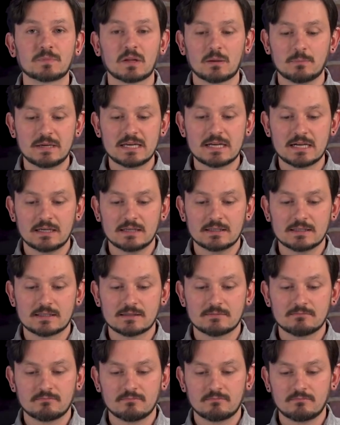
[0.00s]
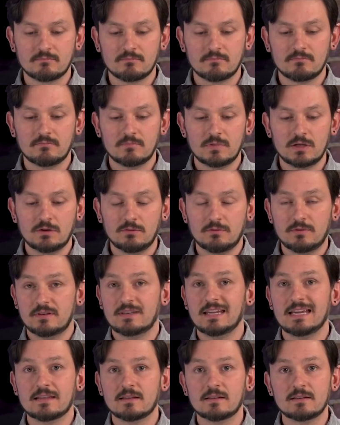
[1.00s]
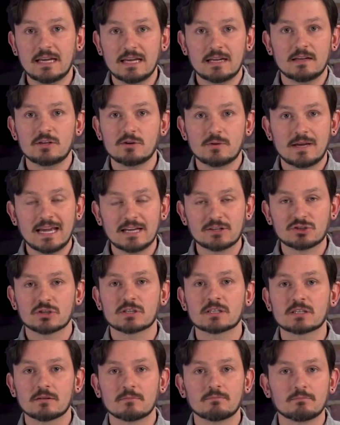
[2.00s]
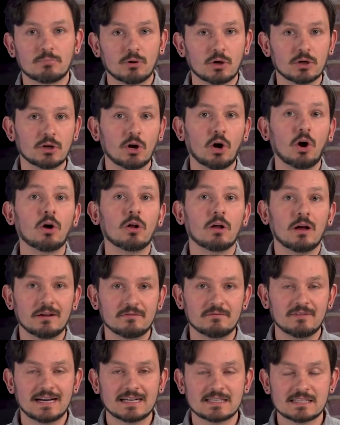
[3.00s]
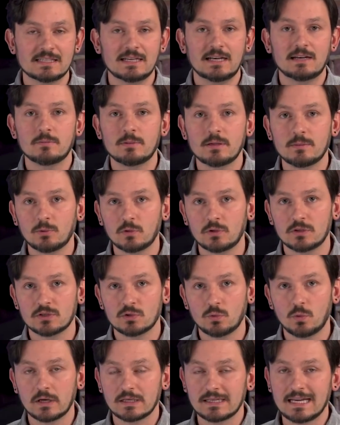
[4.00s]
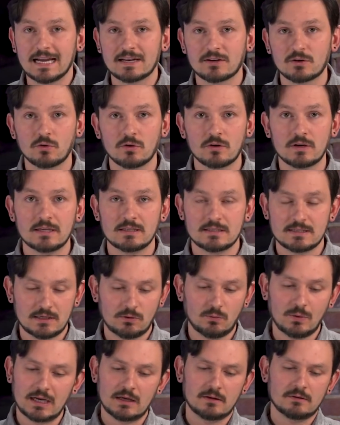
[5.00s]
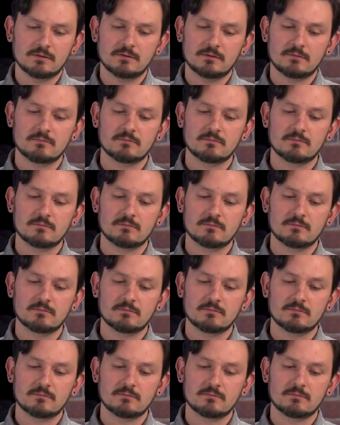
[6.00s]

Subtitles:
because you can't just put all unvaccinated people into one category and say, well,